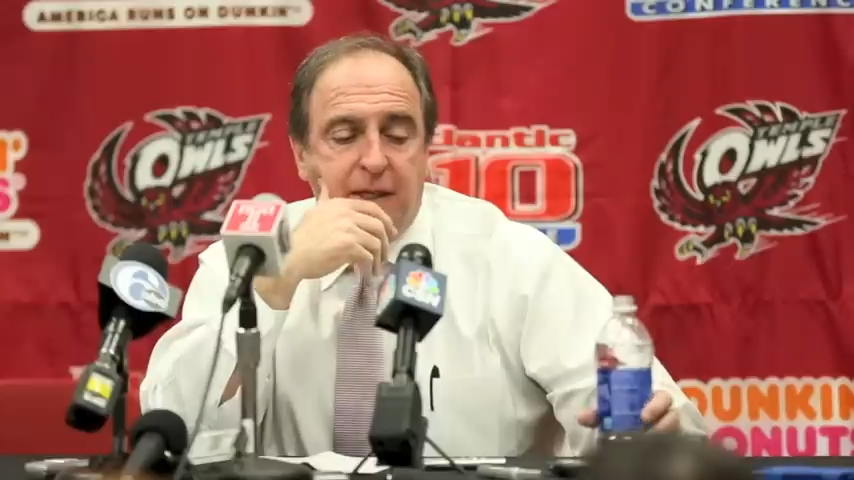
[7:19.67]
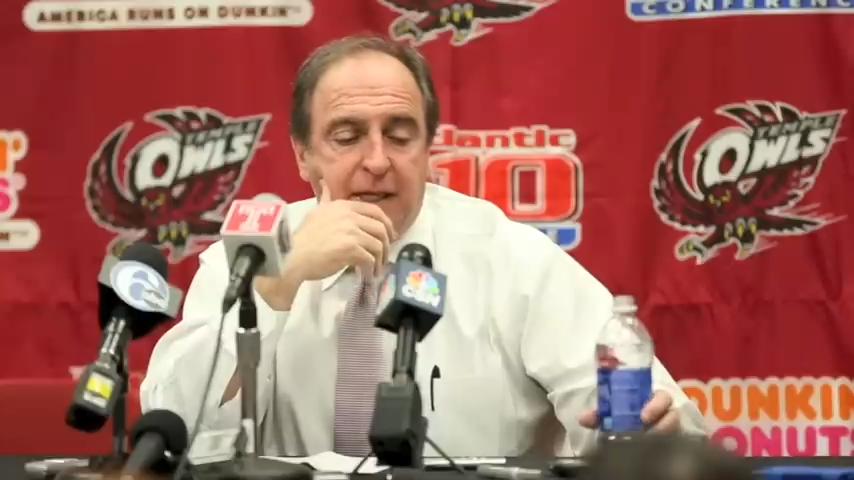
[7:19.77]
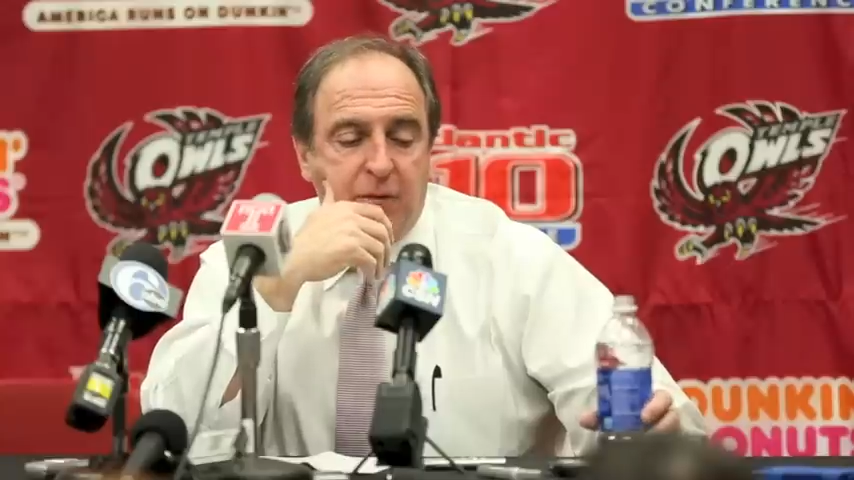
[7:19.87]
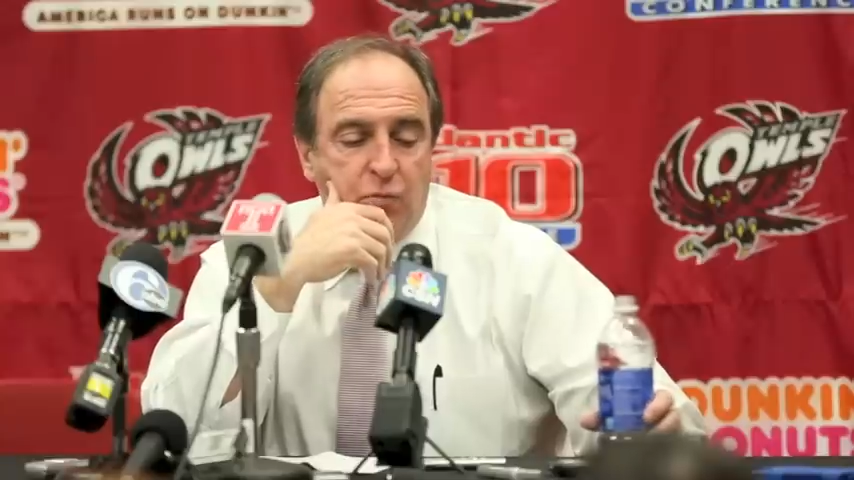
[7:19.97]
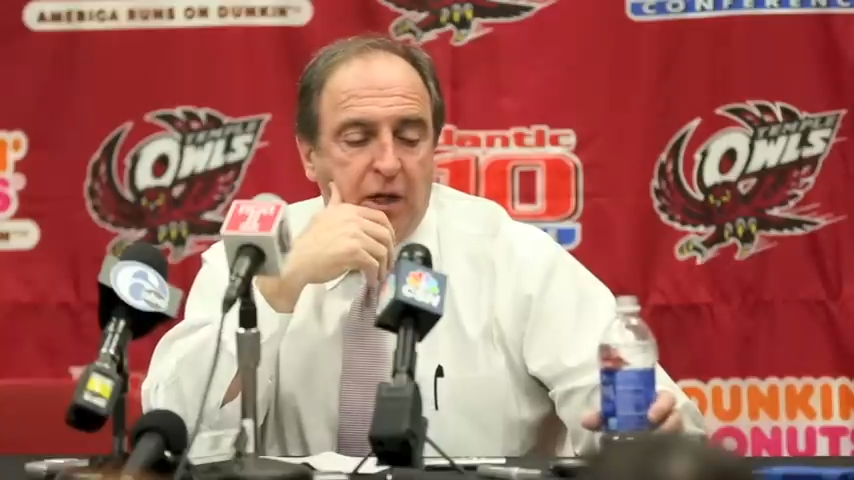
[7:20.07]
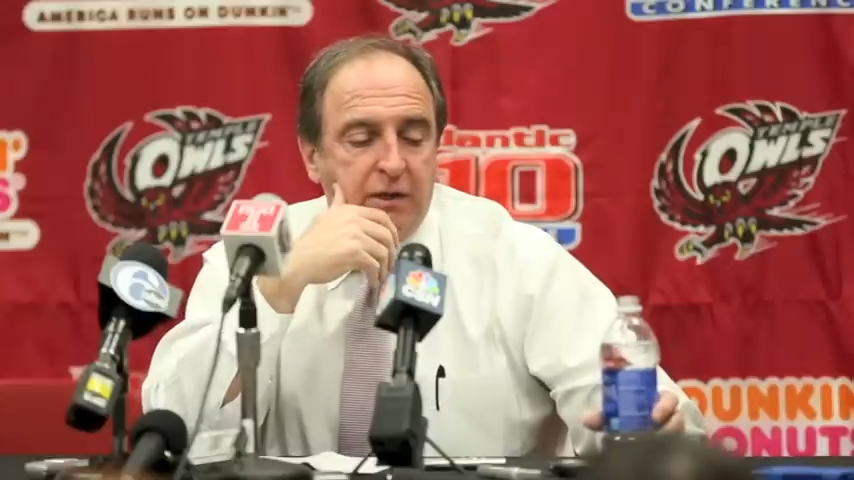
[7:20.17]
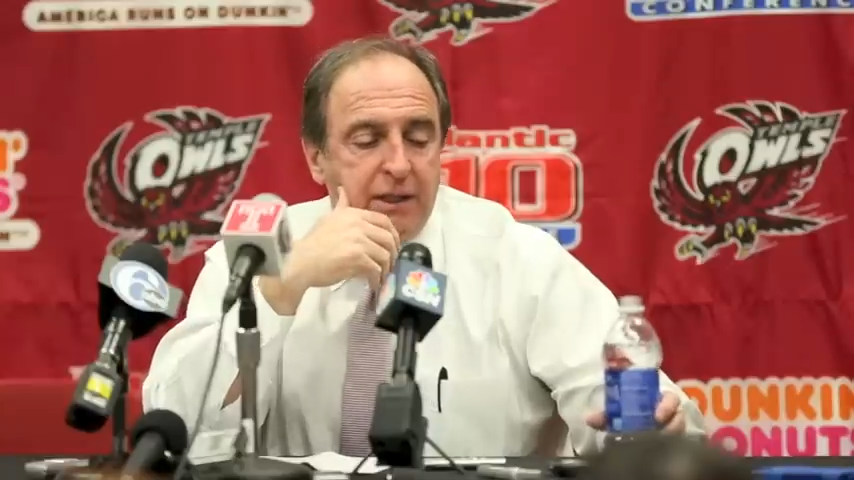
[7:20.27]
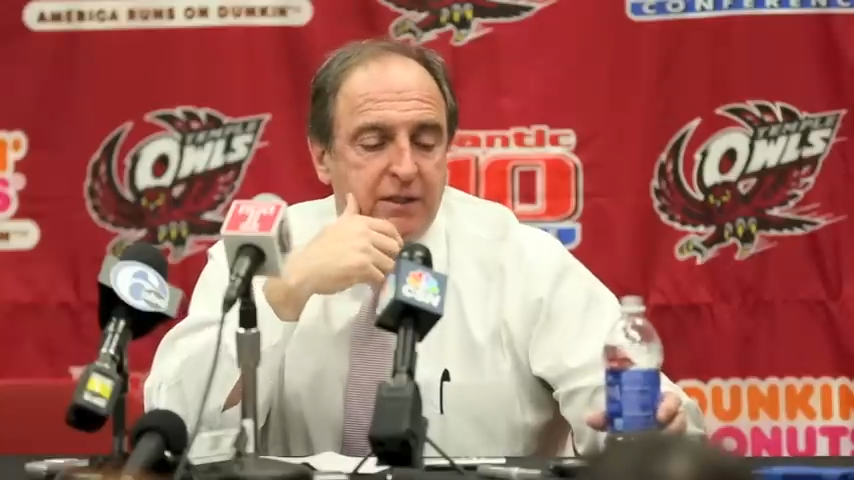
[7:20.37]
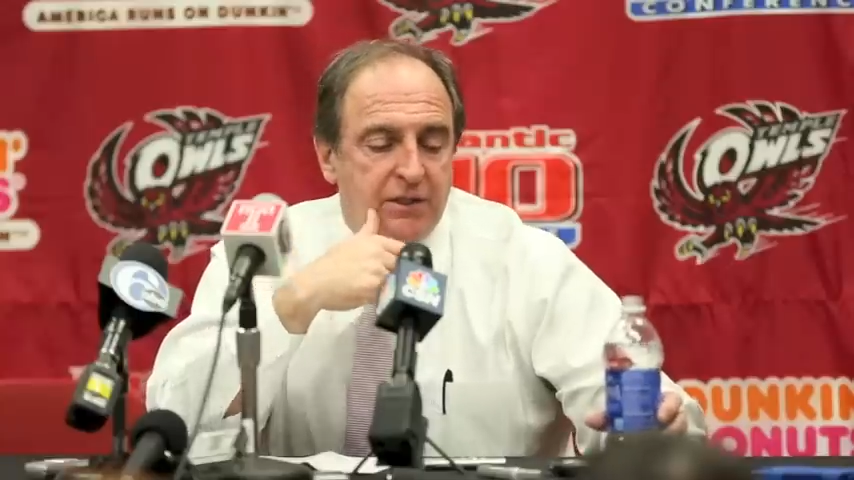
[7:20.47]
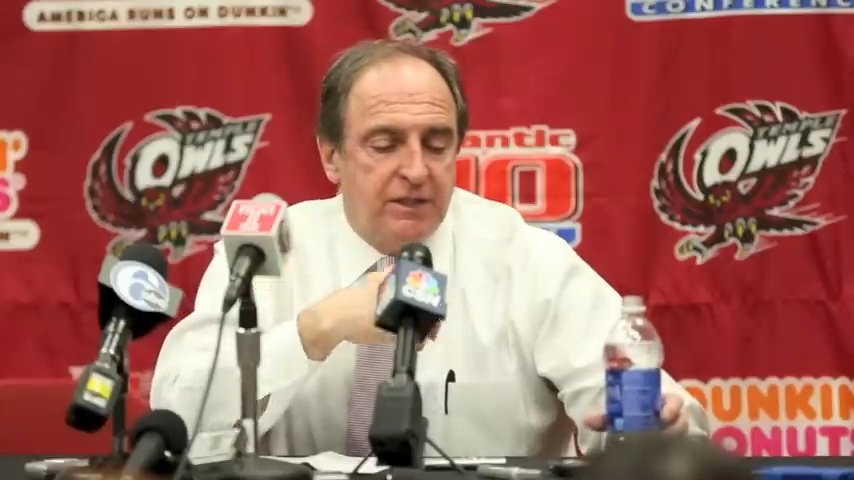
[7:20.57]
And while
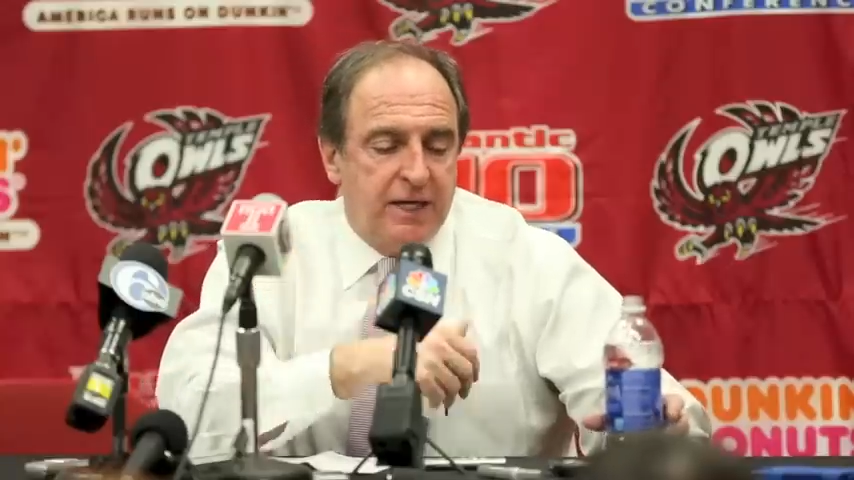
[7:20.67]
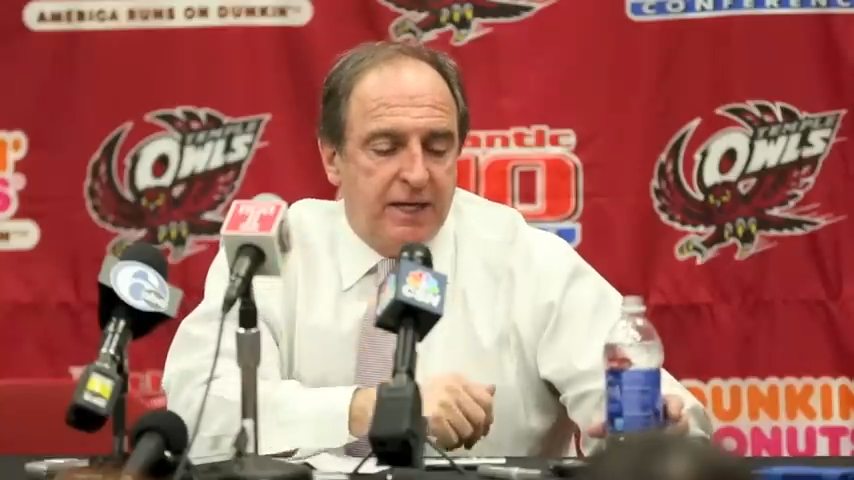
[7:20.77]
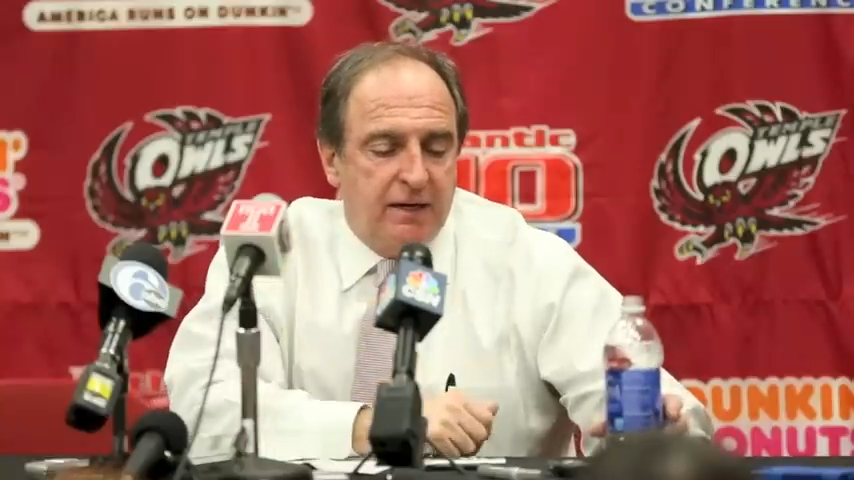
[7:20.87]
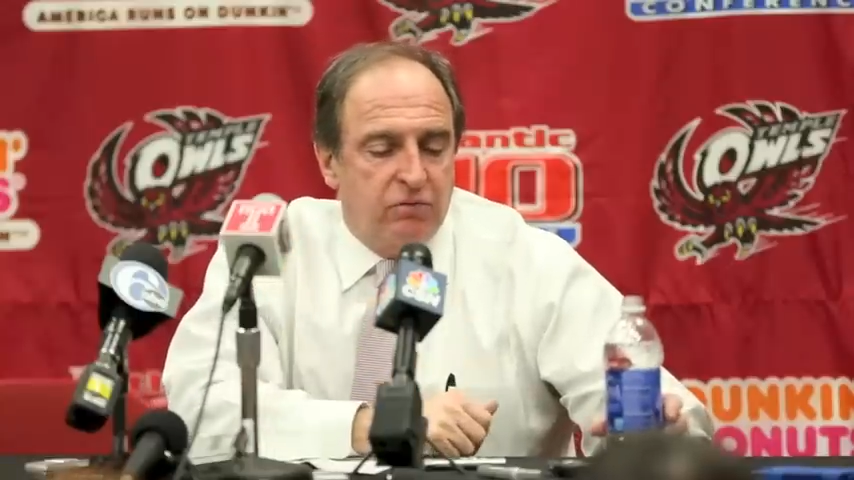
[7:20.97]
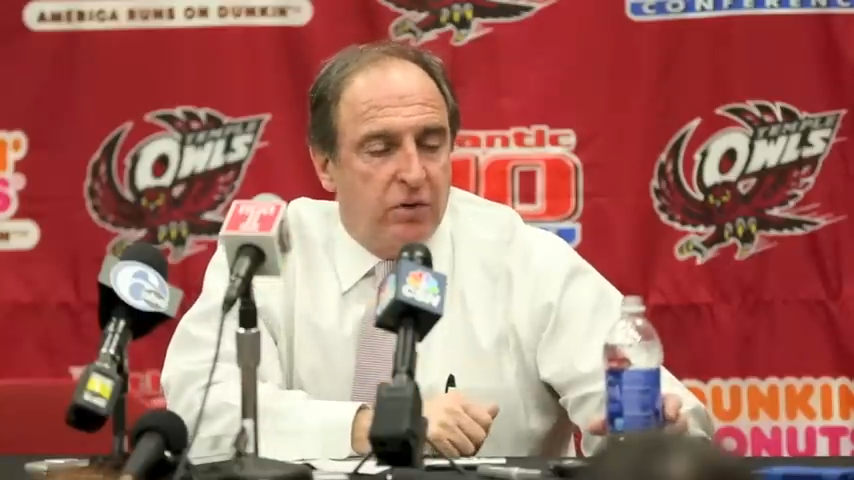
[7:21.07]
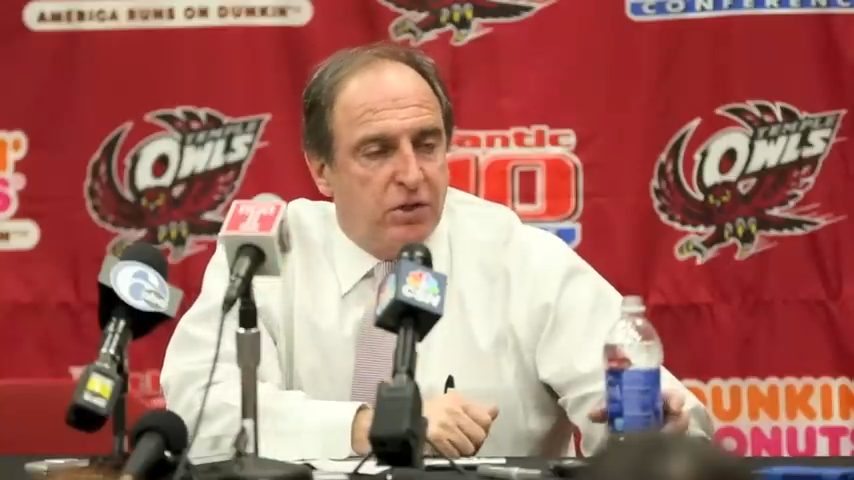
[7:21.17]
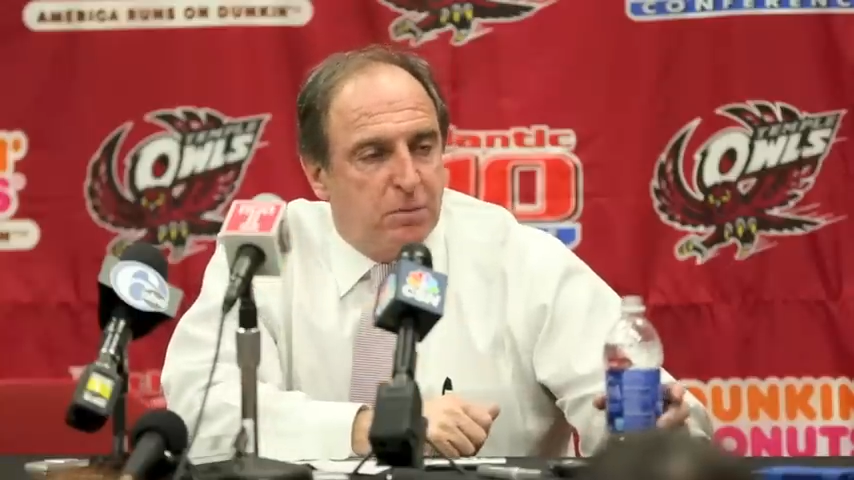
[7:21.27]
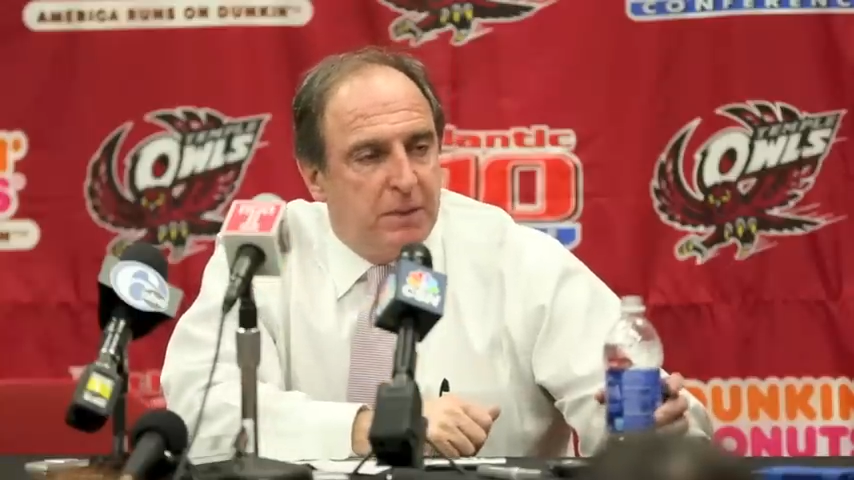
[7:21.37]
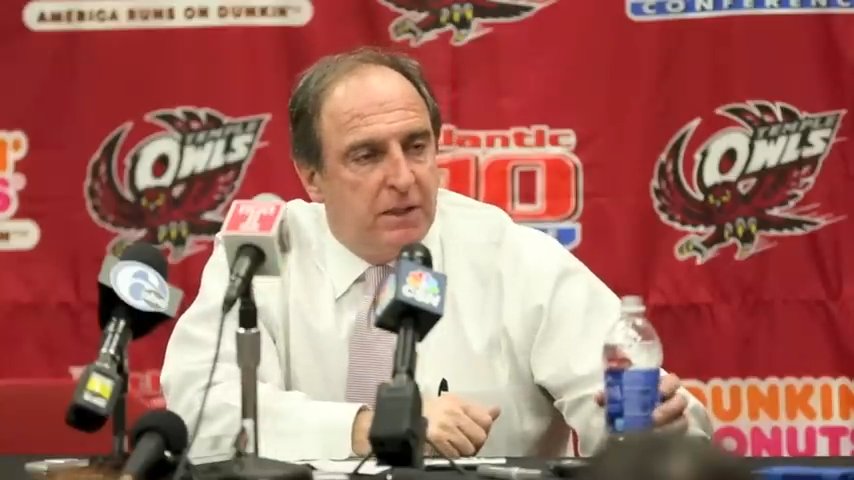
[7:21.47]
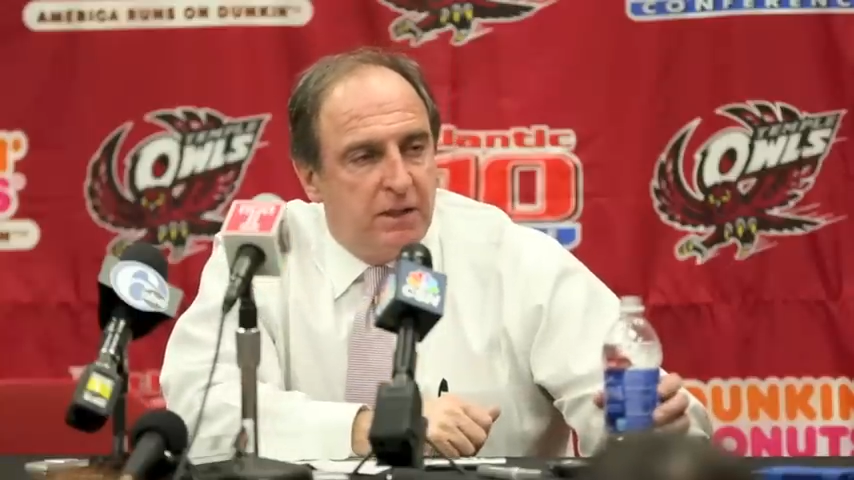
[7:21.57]
he does not have great
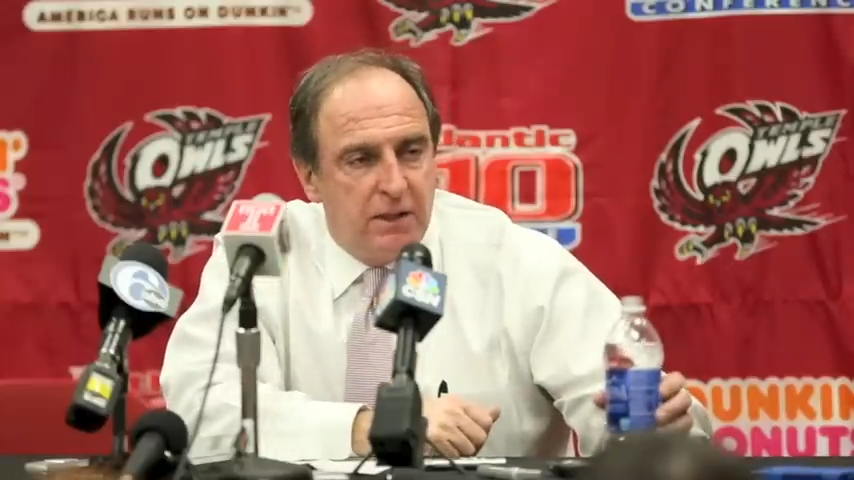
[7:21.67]
speed,